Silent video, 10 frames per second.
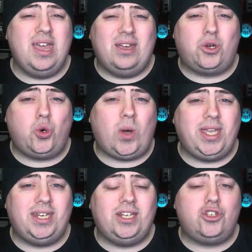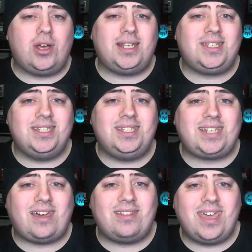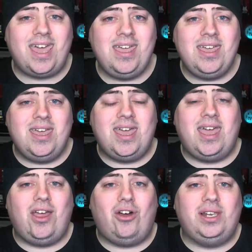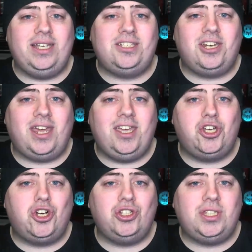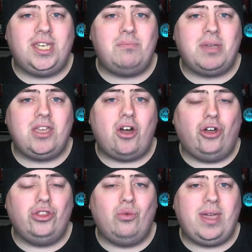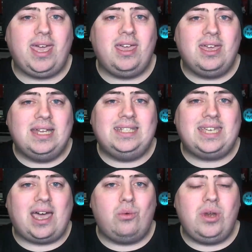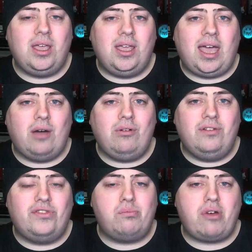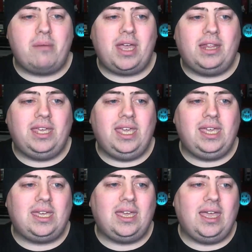quite an interesting stat there uh, on Leeds United. Could they be on the way down out of the Premier League?